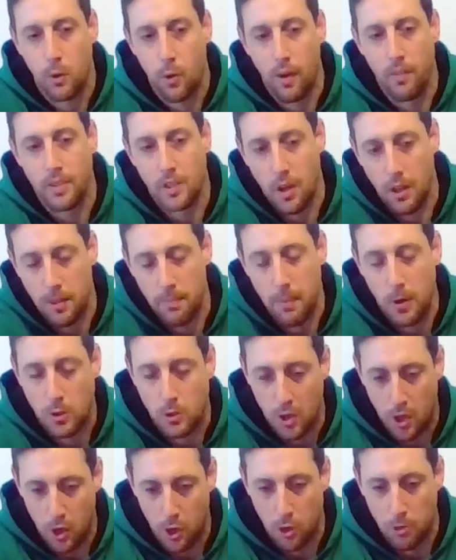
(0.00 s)
whoever's got the
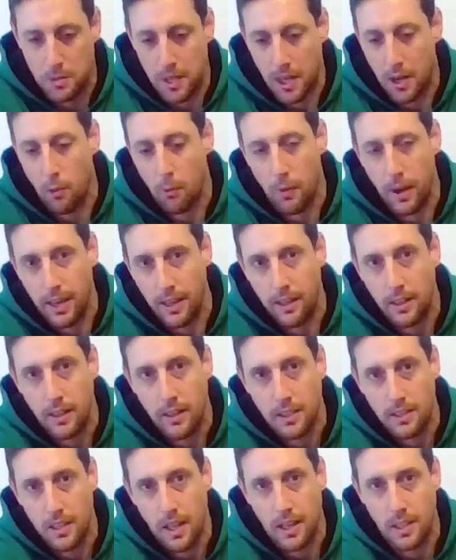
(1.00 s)
most cubes in a ring
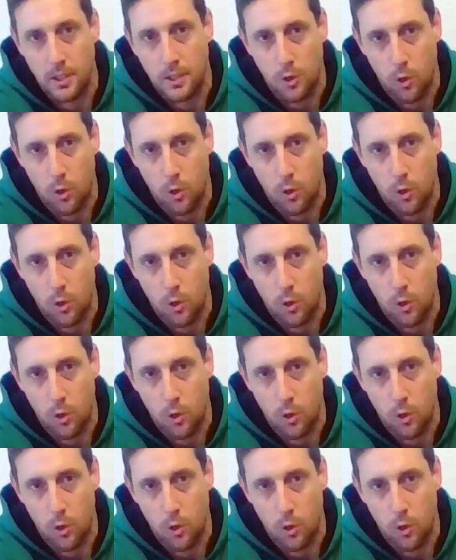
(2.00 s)
is going to